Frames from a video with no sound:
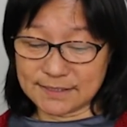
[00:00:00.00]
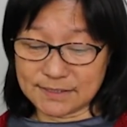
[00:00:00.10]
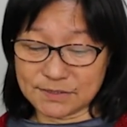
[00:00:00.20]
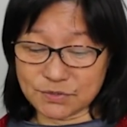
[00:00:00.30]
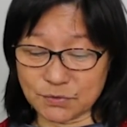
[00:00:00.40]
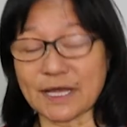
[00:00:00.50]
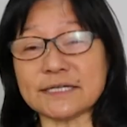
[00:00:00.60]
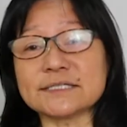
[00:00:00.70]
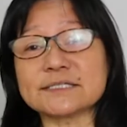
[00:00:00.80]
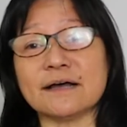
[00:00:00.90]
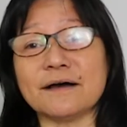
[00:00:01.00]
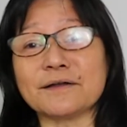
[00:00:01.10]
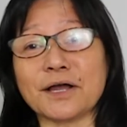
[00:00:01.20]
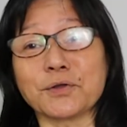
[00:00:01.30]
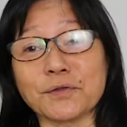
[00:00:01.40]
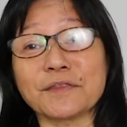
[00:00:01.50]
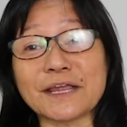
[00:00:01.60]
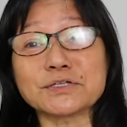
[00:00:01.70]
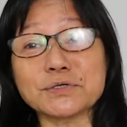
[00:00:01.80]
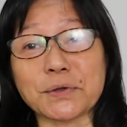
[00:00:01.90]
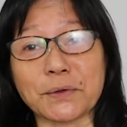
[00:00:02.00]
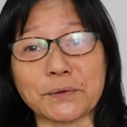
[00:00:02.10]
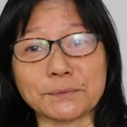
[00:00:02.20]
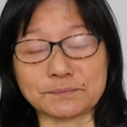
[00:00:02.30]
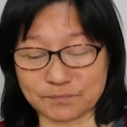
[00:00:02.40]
So that is a good thing to know.